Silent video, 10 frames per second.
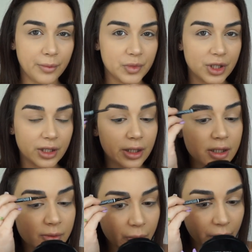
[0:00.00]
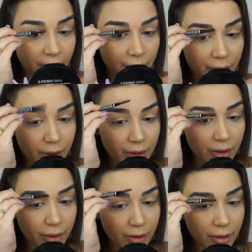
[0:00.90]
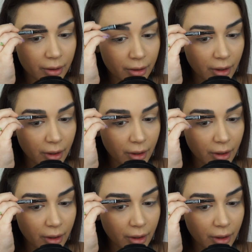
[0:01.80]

I'm just gonna spoolie it through.